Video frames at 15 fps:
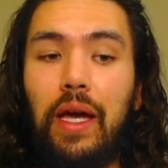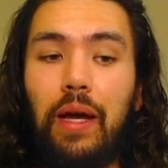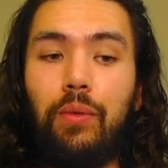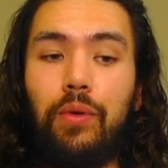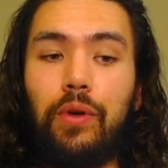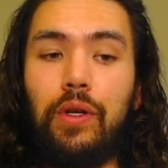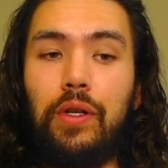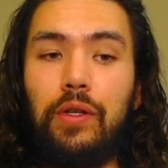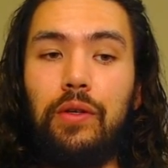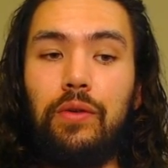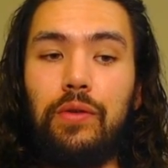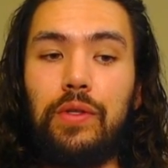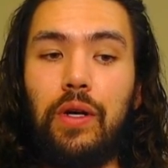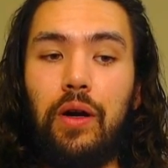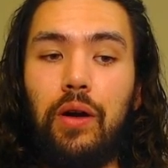and we're going to
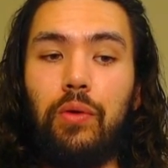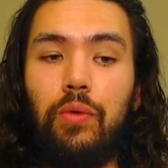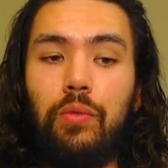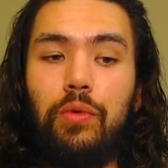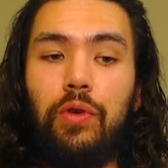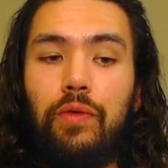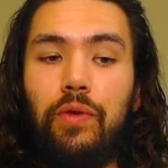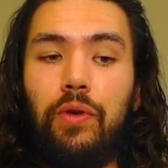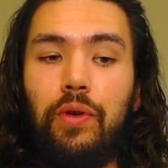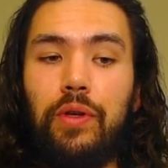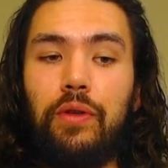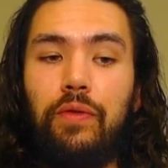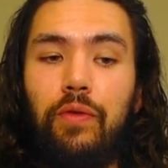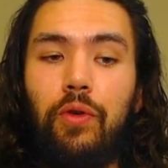use our removal in the